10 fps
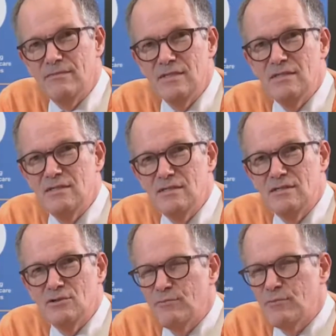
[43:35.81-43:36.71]
disease
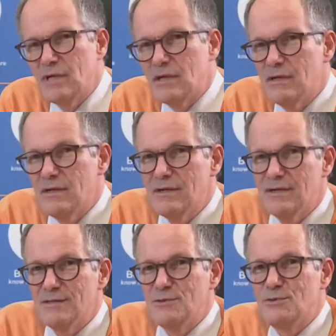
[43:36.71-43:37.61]
jumping
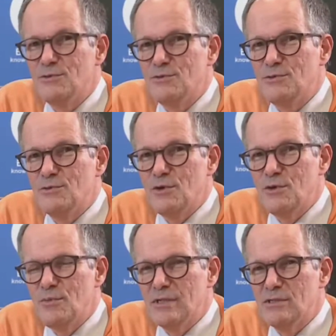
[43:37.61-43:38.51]
to the
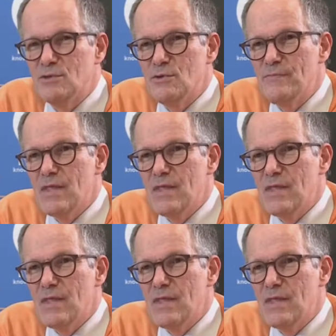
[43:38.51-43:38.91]
human. So